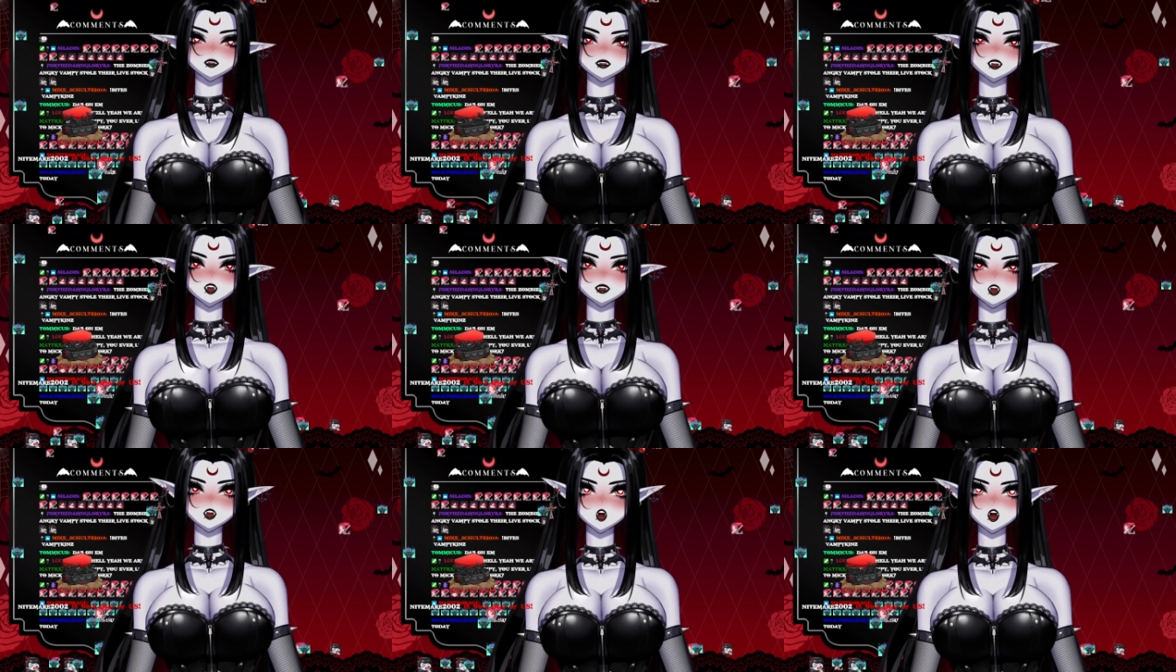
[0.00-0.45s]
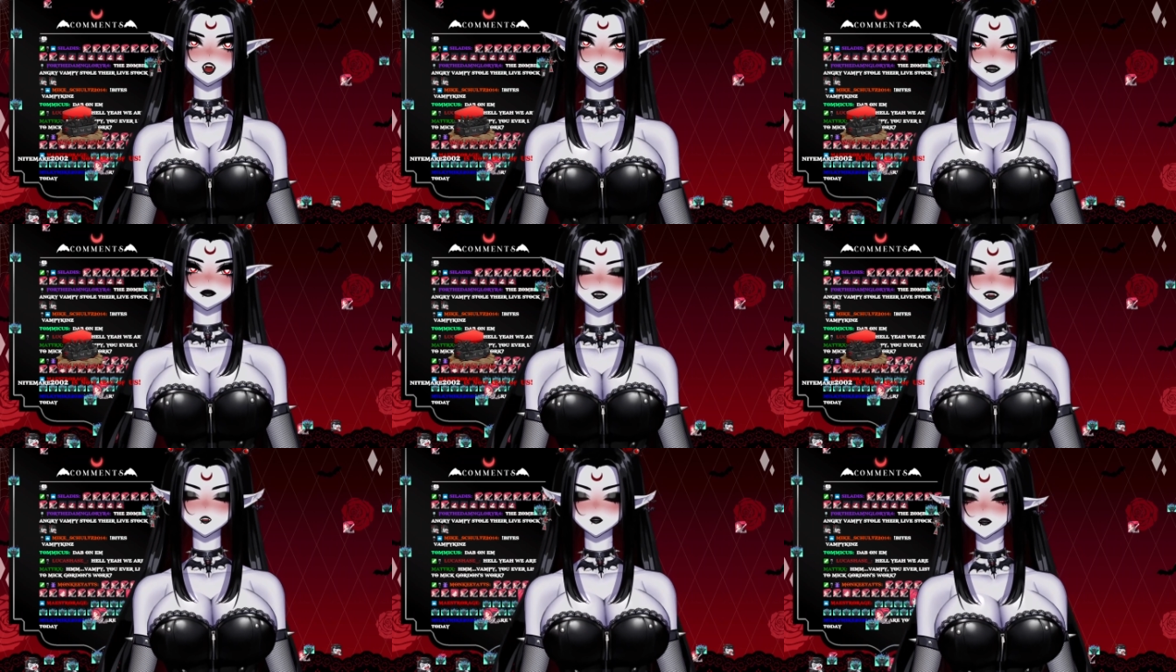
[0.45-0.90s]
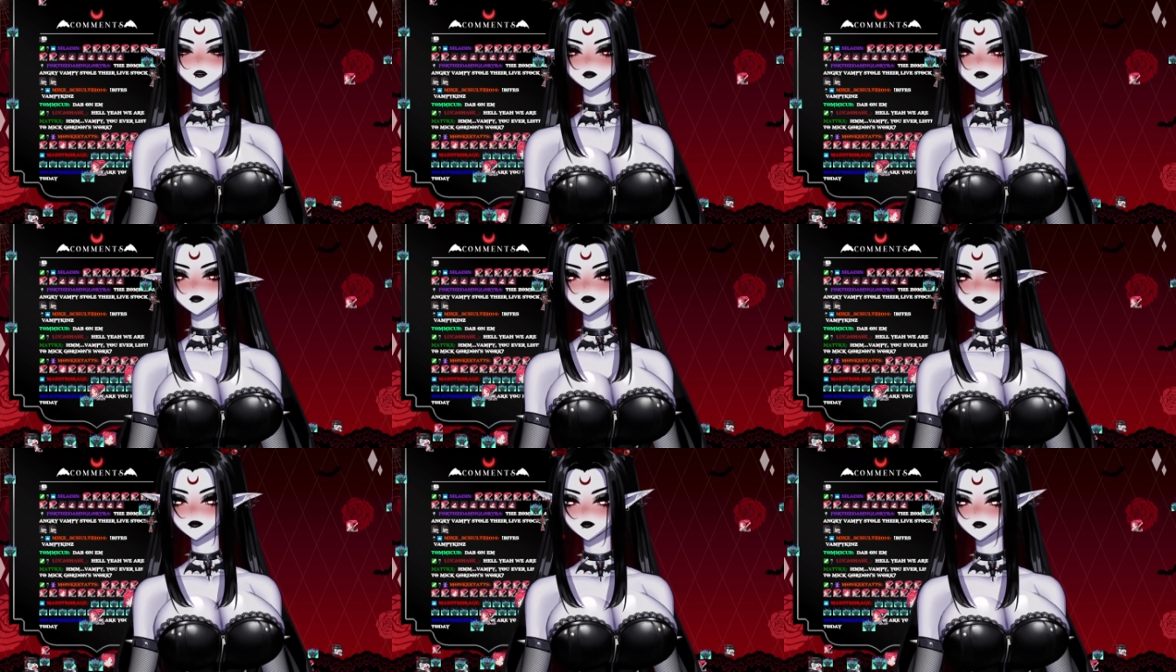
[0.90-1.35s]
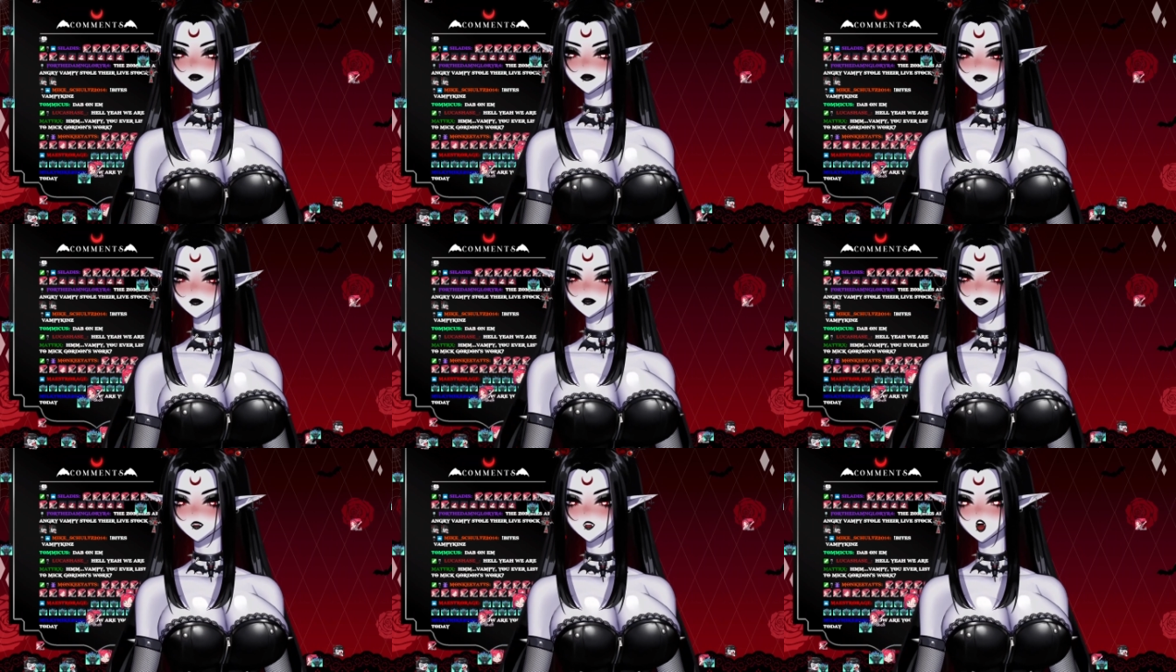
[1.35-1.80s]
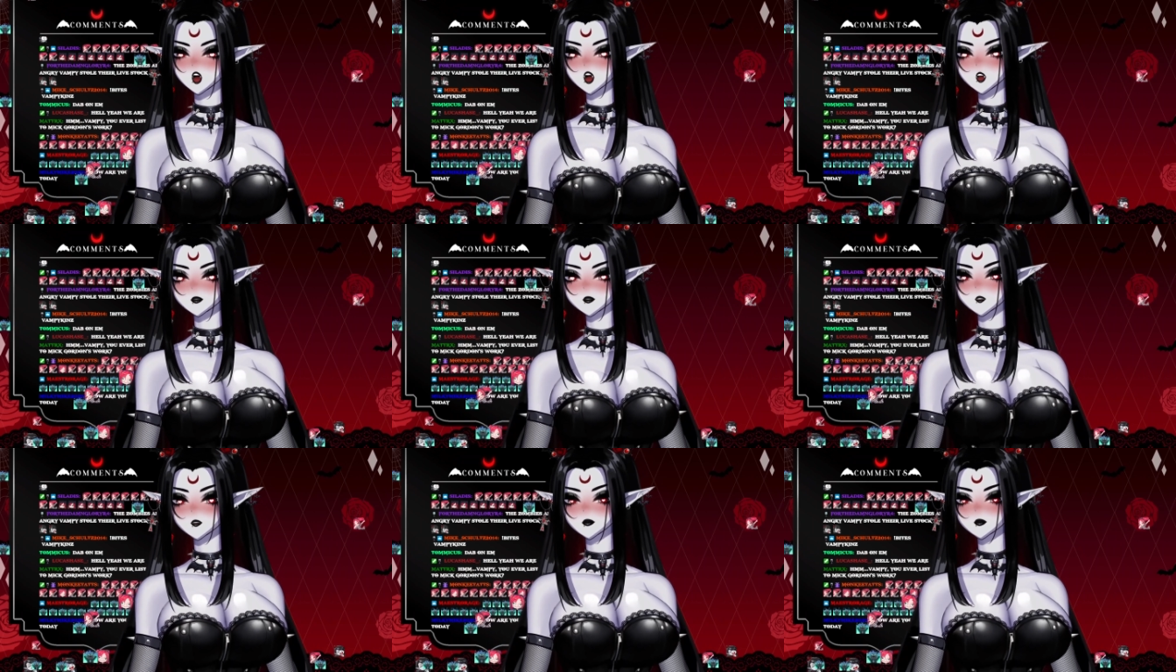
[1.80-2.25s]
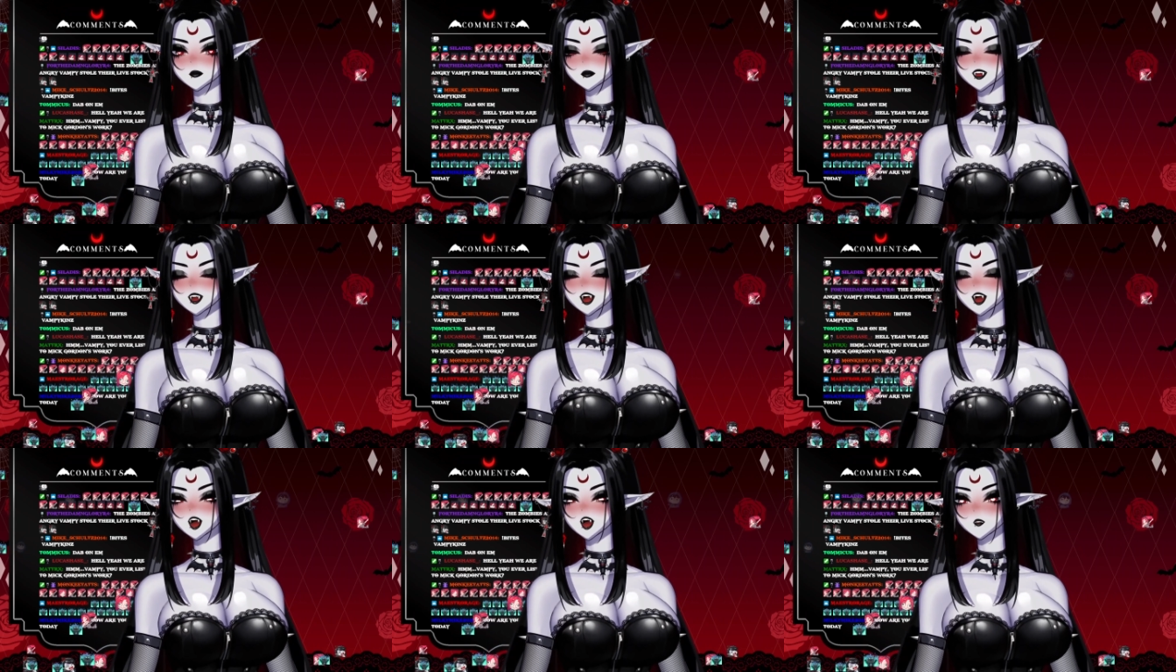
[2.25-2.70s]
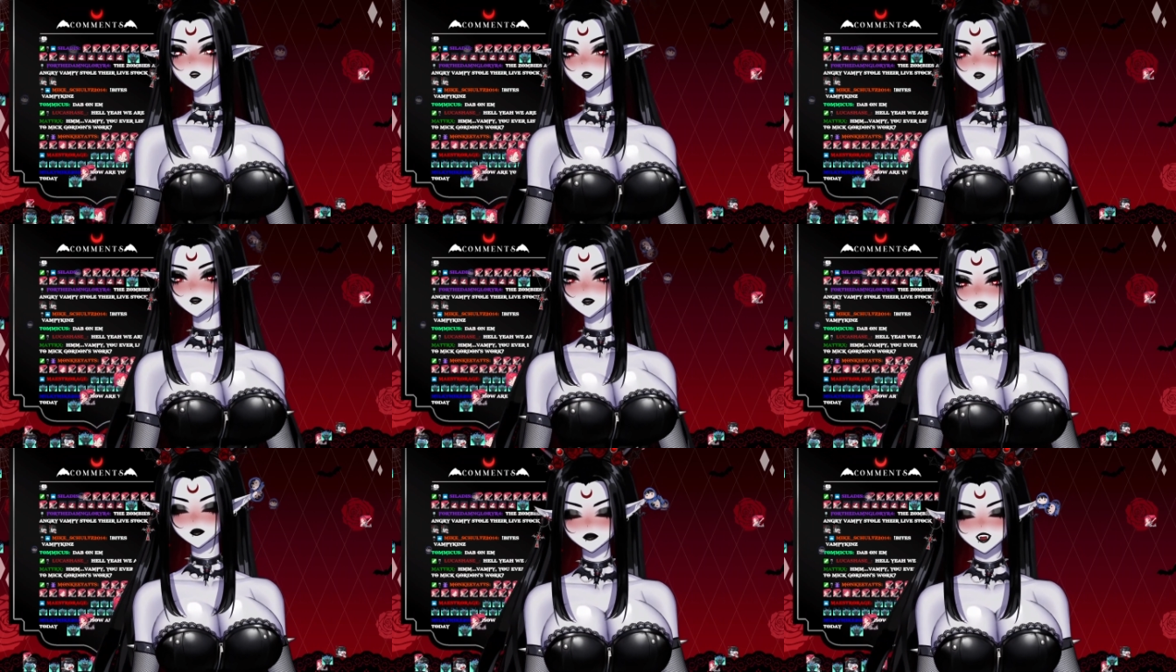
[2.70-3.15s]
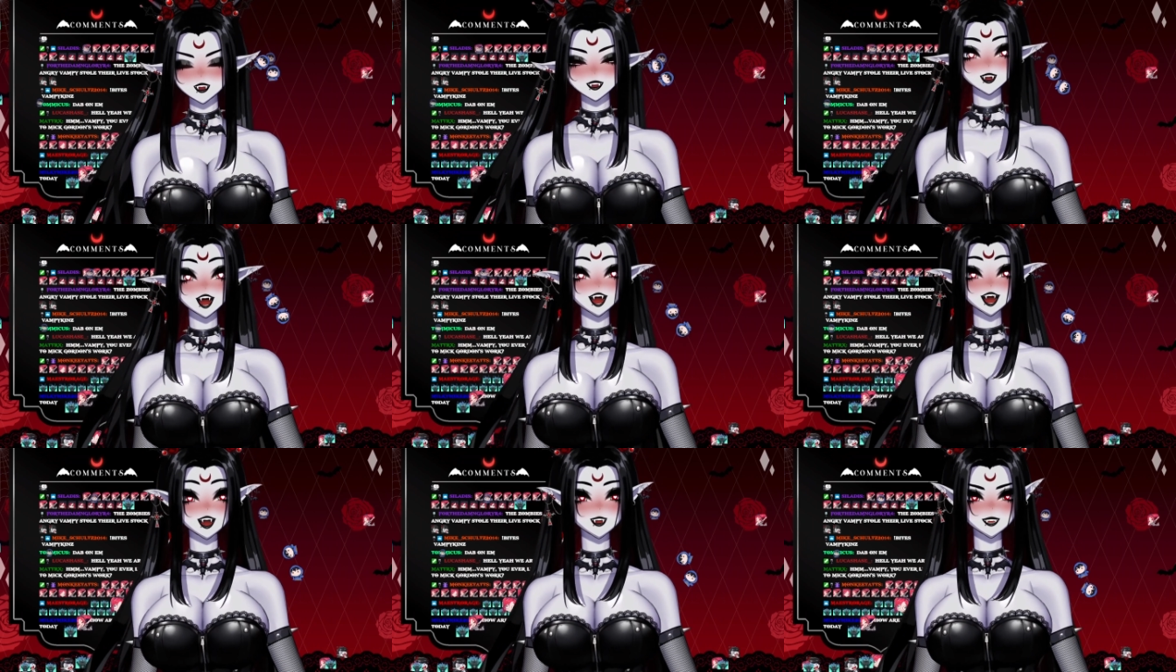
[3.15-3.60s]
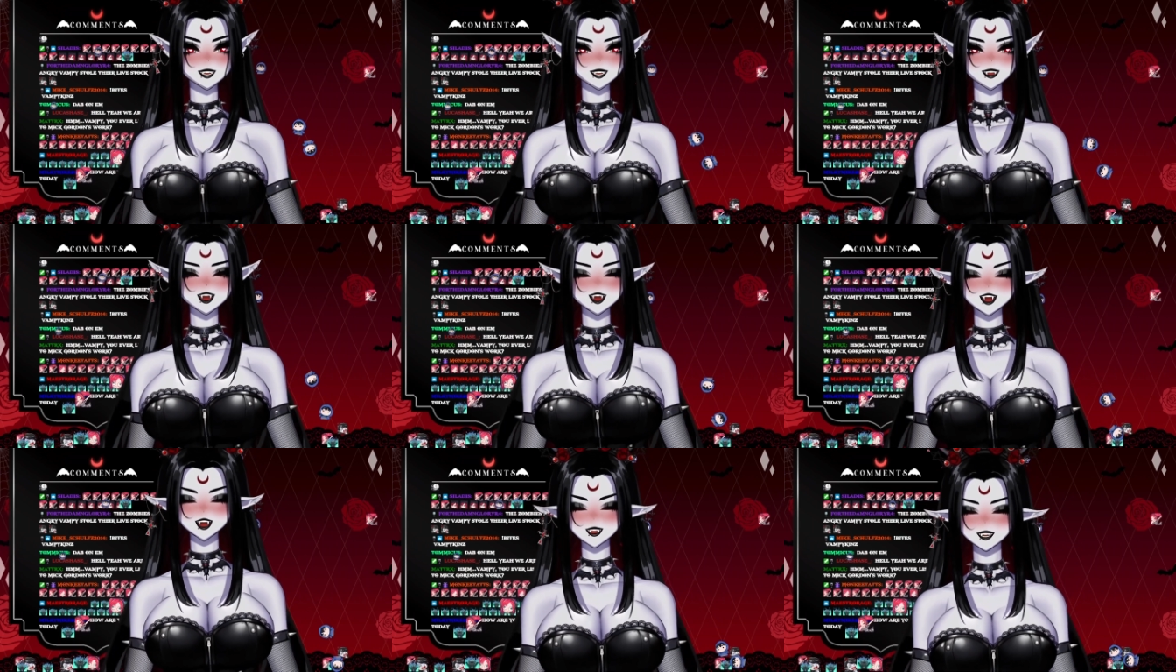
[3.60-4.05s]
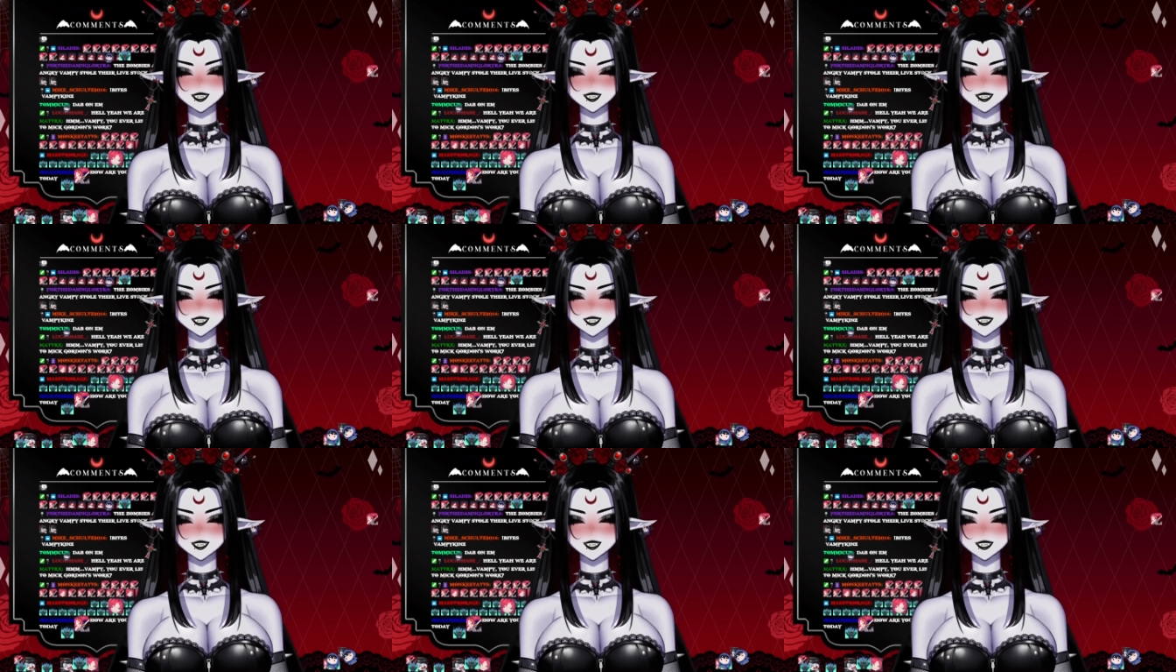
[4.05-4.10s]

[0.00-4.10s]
to the Neon Coven. How are you doing today? I'm doing fantastic.